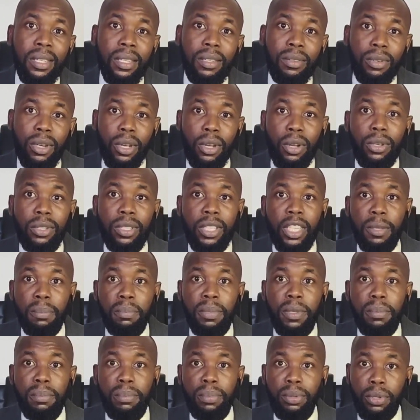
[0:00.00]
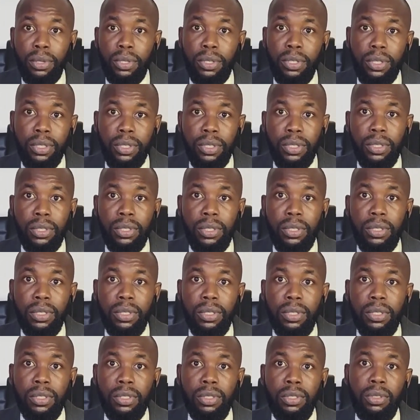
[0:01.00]
record-keeping books,
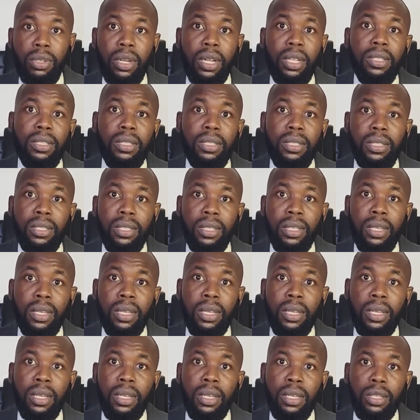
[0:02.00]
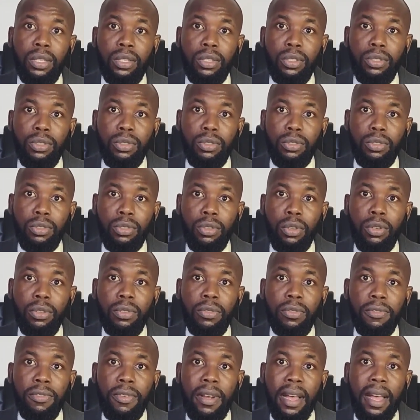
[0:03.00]
so that you don't
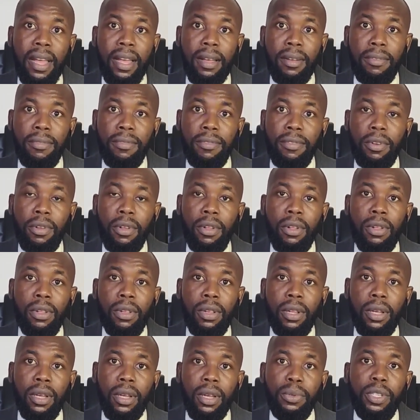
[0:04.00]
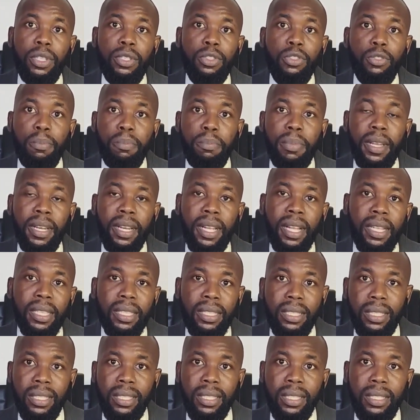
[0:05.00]
fall prey to
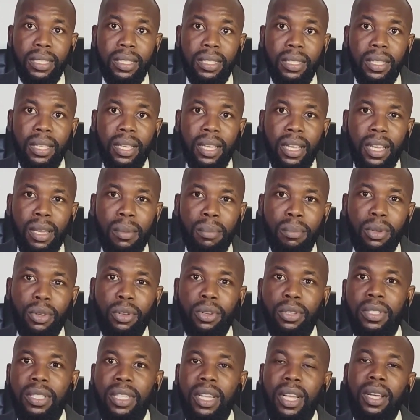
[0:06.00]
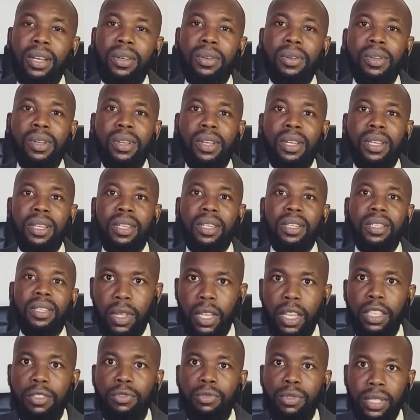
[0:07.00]
penalties. Because now,
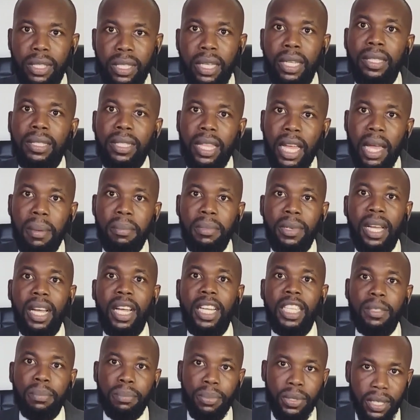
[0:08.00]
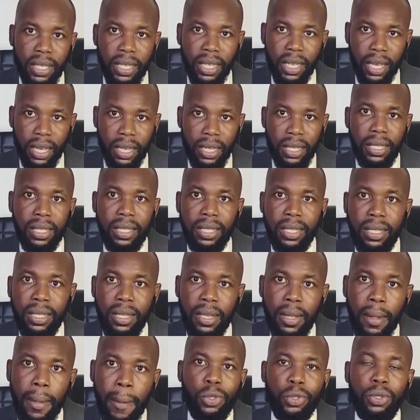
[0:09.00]
in recent time, there has been a case
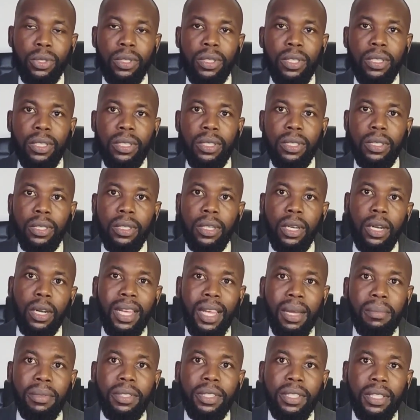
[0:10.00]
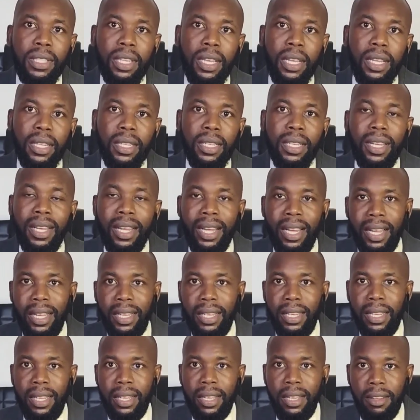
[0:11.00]
between the MTN
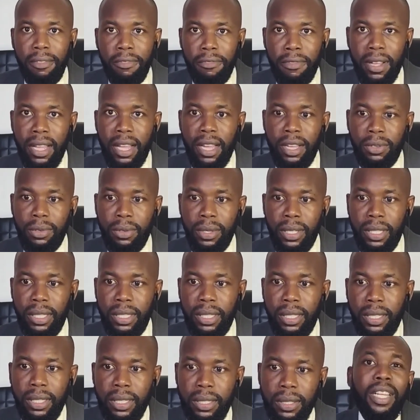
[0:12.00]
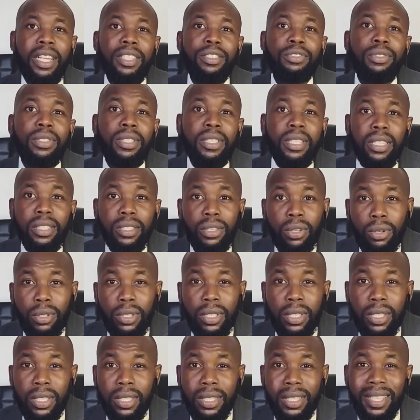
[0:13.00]
and FIRS. That recent
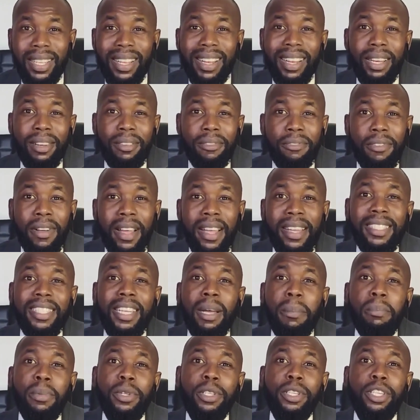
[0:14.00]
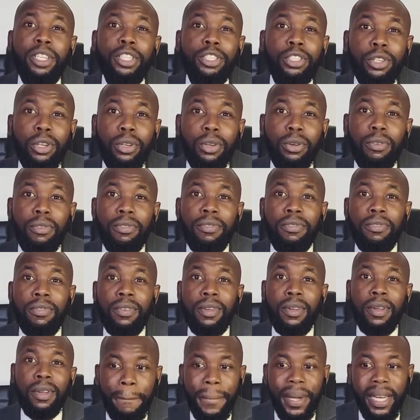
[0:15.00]
court case clarified the application of
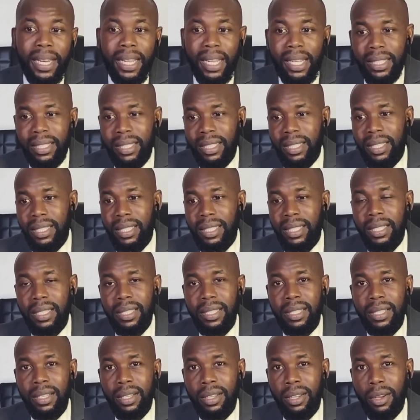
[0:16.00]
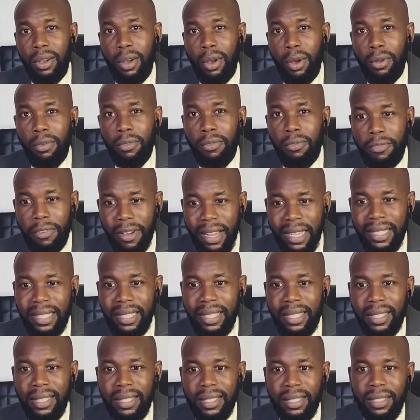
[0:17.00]
penalties on
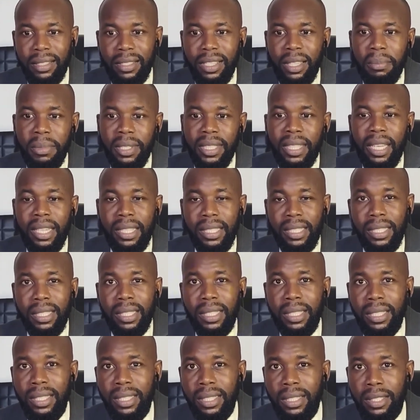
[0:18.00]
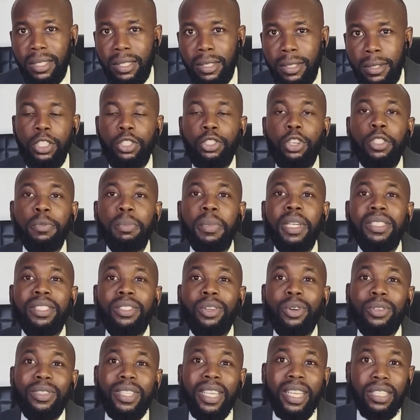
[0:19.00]
VAT remittances. The judgment
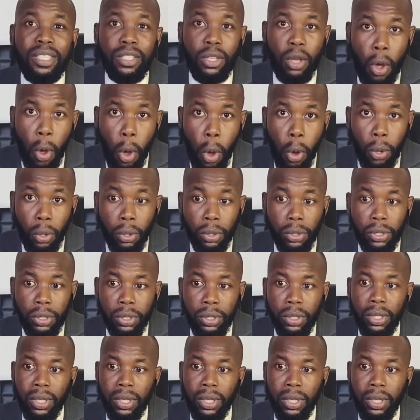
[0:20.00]
underscored